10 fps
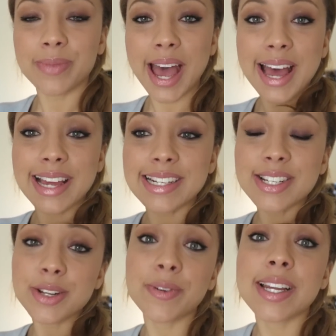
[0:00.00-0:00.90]

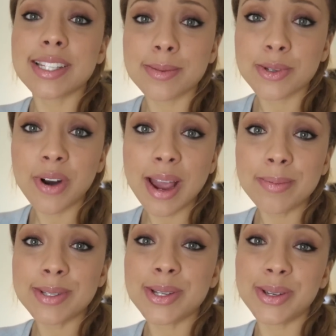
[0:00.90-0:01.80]
And don't forget to
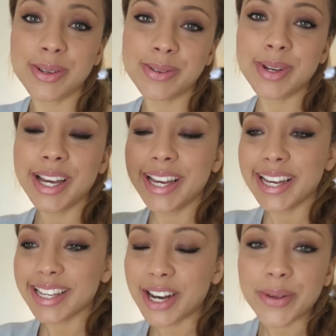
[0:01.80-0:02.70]
subscribe to,
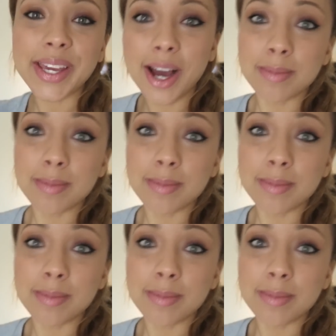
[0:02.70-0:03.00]
you know, get